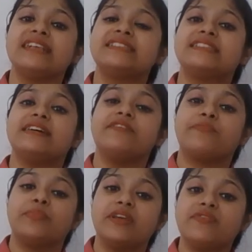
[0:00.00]
the
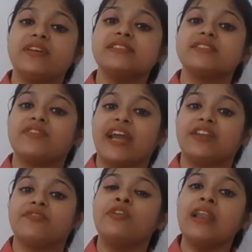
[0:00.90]
previous
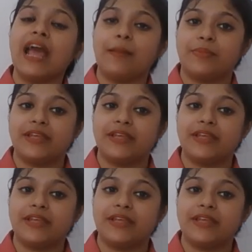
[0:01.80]
rightful applicant.